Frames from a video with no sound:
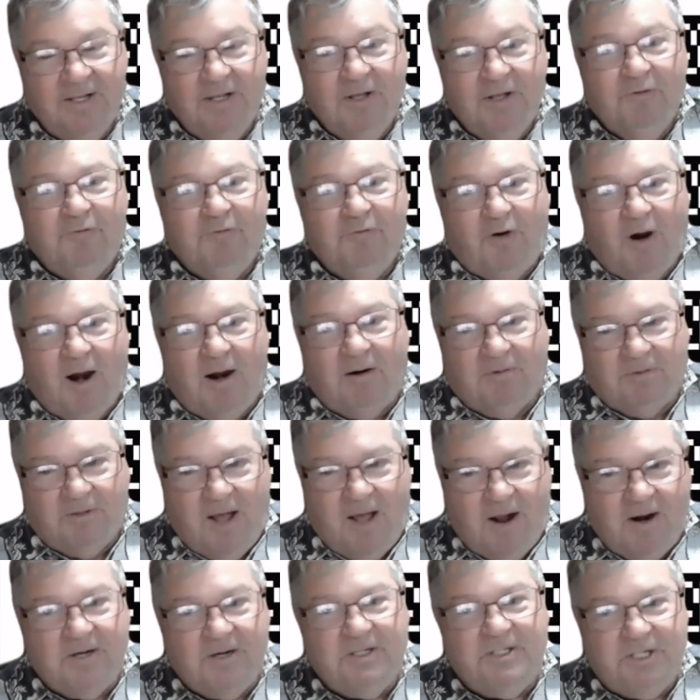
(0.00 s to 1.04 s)
for our
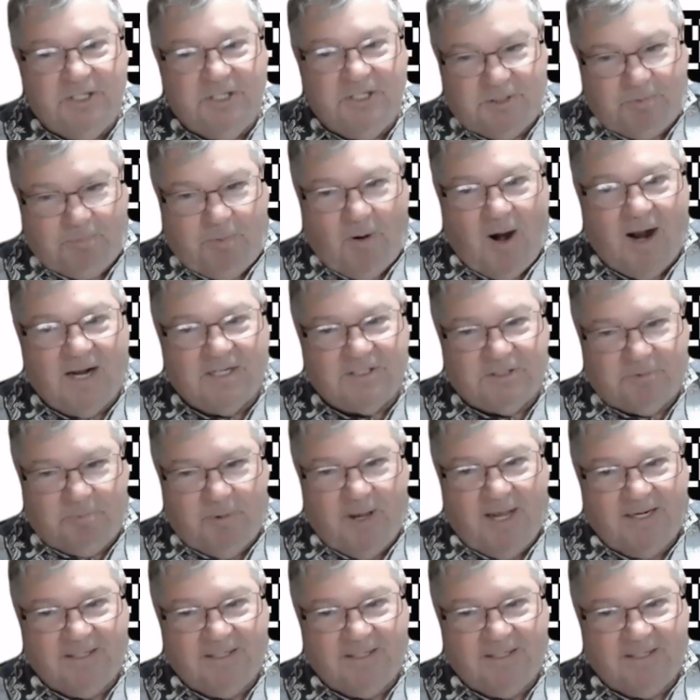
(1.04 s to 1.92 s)
largest prospect.